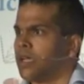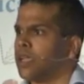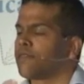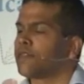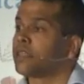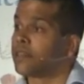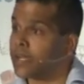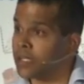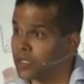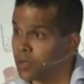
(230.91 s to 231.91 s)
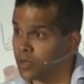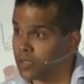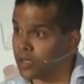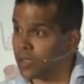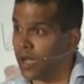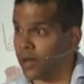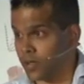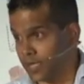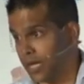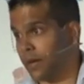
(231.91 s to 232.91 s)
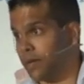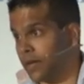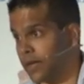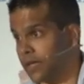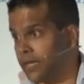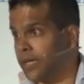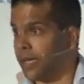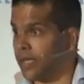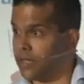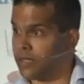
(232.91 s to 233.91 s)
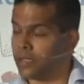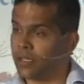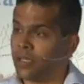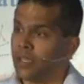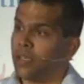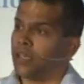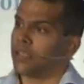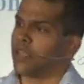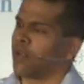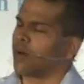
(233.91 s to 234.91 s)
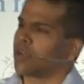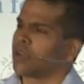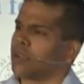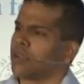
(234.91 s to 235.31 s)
If the director's loans are not set up correctly and they're not